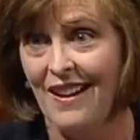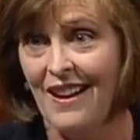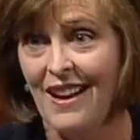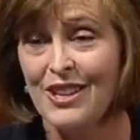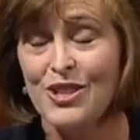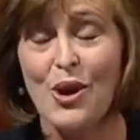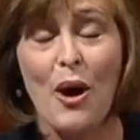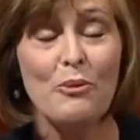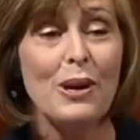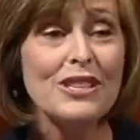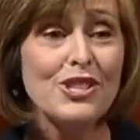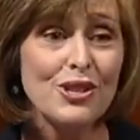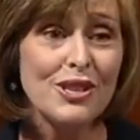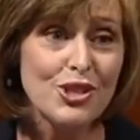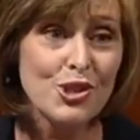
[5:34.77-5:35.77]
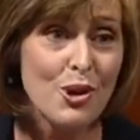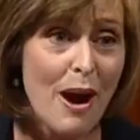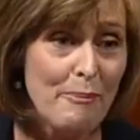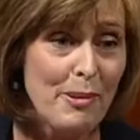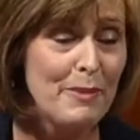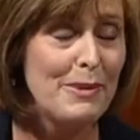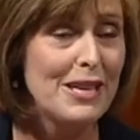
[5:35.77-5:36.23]
So I wish the Trump
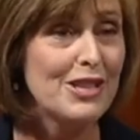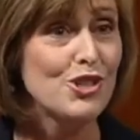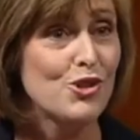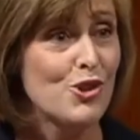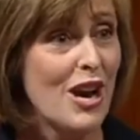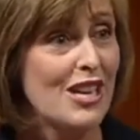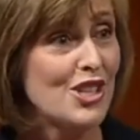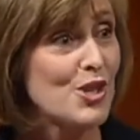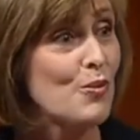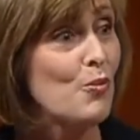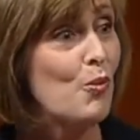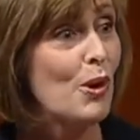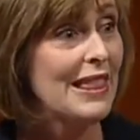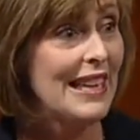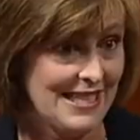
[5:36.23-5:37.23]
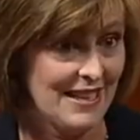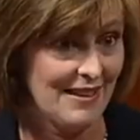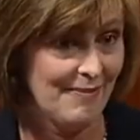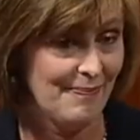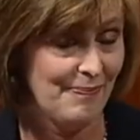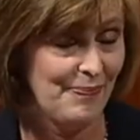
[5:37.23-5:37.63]
administration would listen.